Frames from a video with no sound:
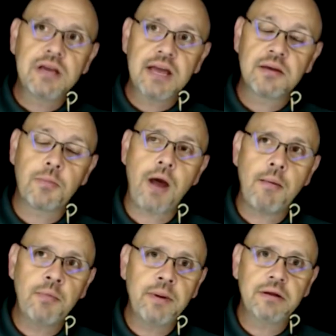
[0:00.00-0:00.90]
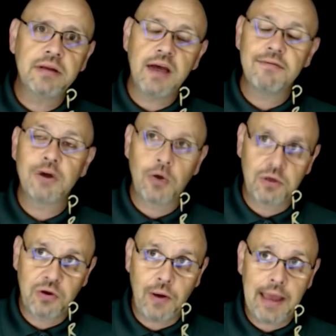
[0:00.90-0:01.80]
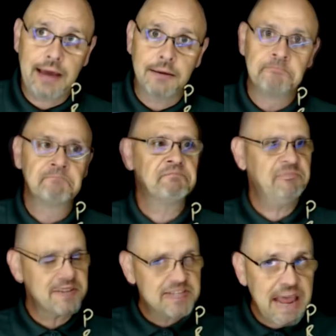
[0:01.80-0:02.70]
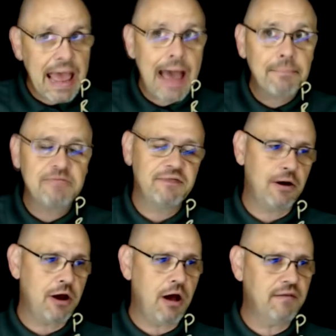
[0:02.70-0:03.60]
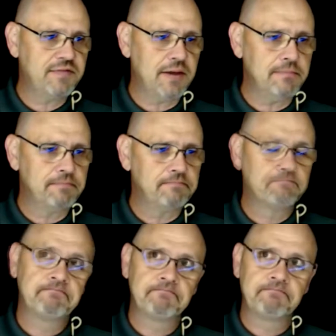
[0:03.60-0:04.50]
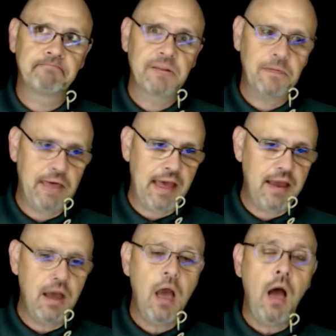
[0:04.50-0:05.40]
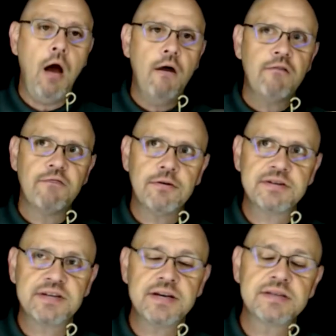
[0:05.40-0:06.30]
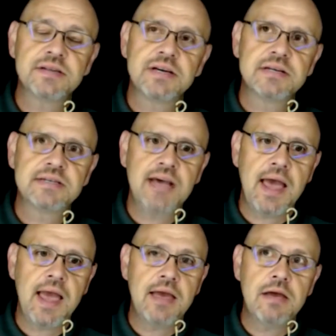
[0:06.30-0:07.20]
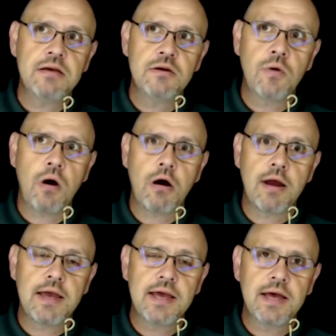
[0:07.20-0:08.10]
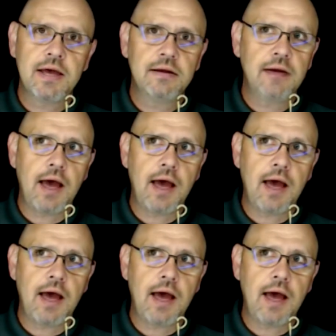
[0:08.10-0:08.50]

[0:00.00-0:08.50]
at the probability of an earthquake. Doesn't happen very often. Okay? Versus, say, you are in